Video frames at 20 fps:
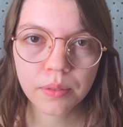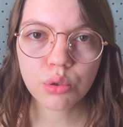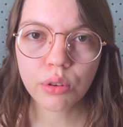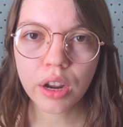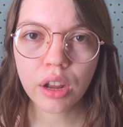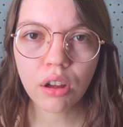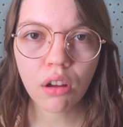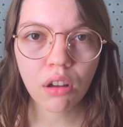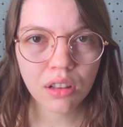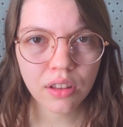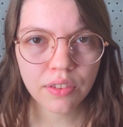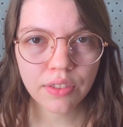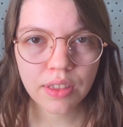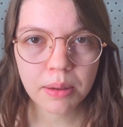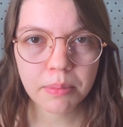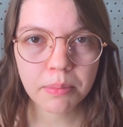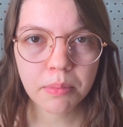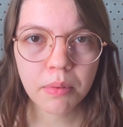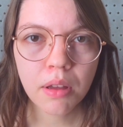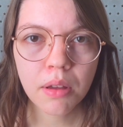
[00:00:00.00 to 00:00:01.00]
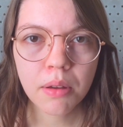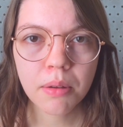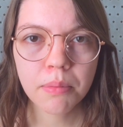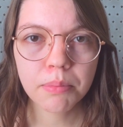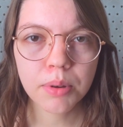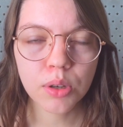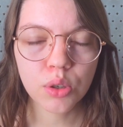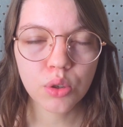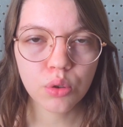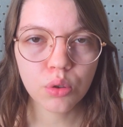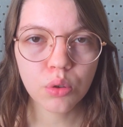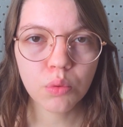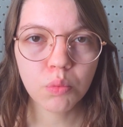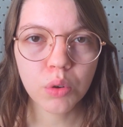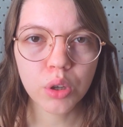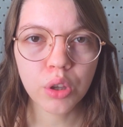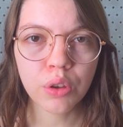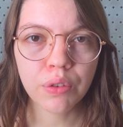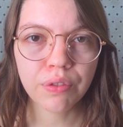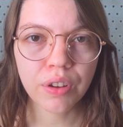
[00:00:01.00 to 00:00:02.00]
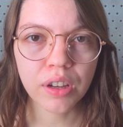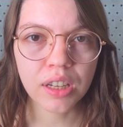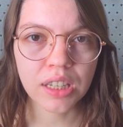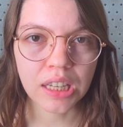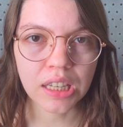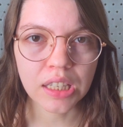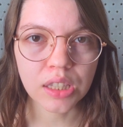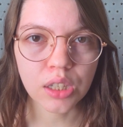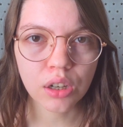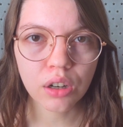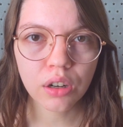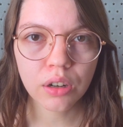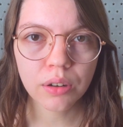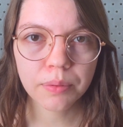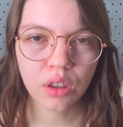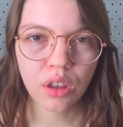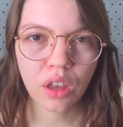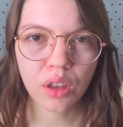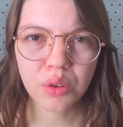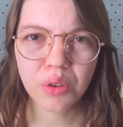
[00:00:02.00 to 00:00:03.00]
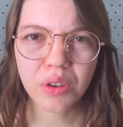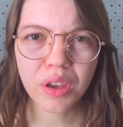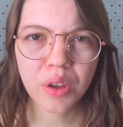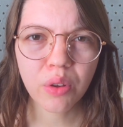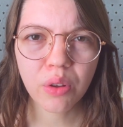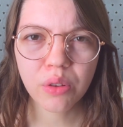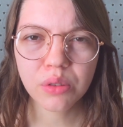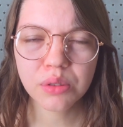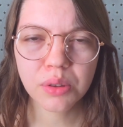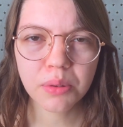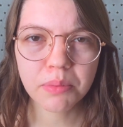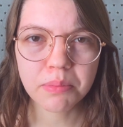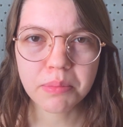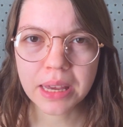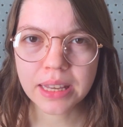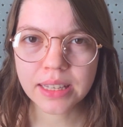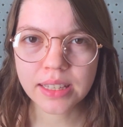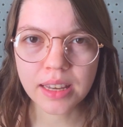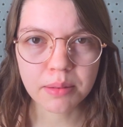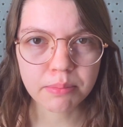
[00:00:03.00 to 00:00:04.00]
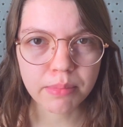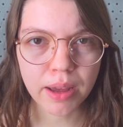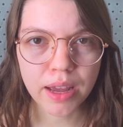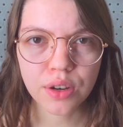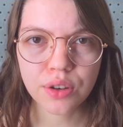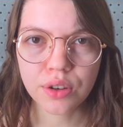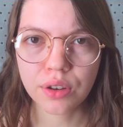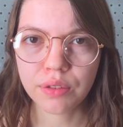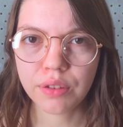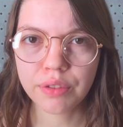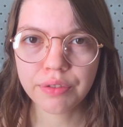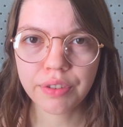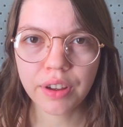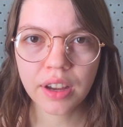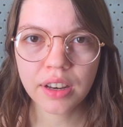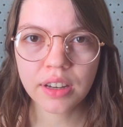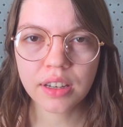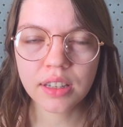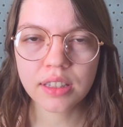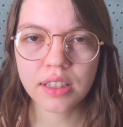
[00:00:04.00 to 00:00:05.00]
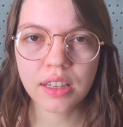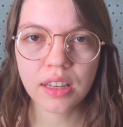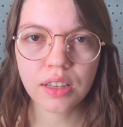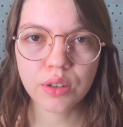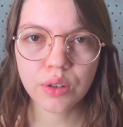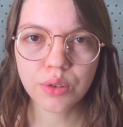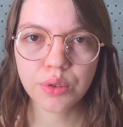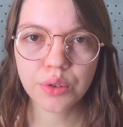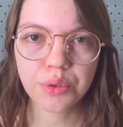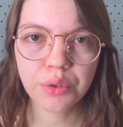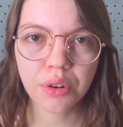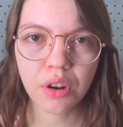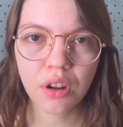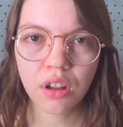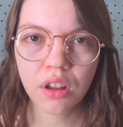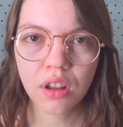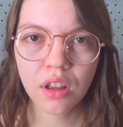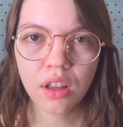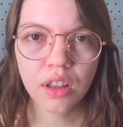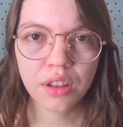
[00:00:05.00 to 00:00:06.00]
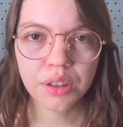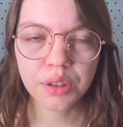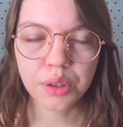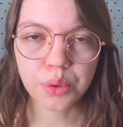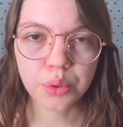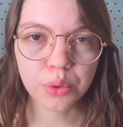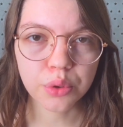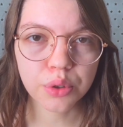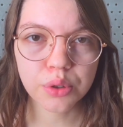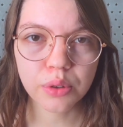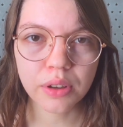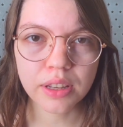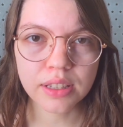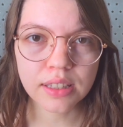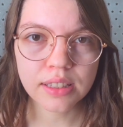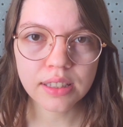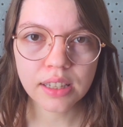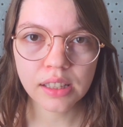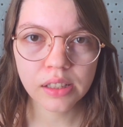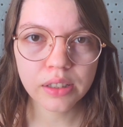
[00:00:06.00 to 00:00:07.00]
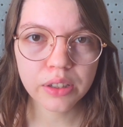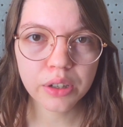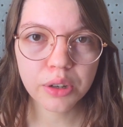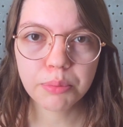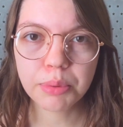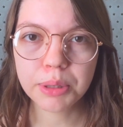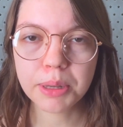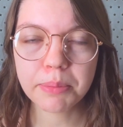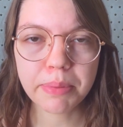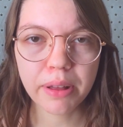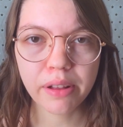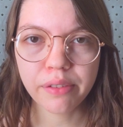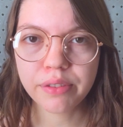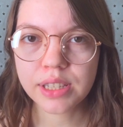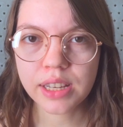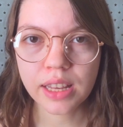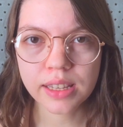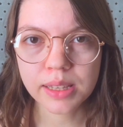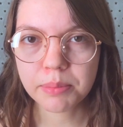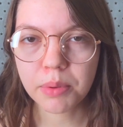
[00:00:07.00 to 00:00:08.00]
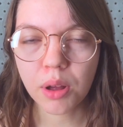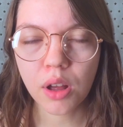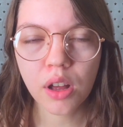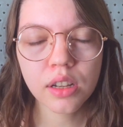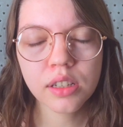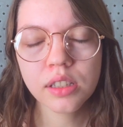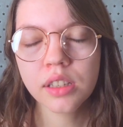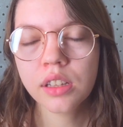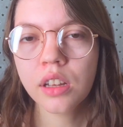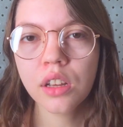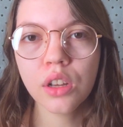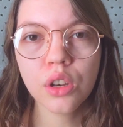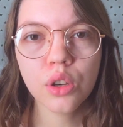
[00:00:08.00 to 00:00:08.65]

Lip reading: Try all of them, but do what you find easier. And you can also mix and match if you find it's easier to draw the torso as a cylinder but the pelvis as a box.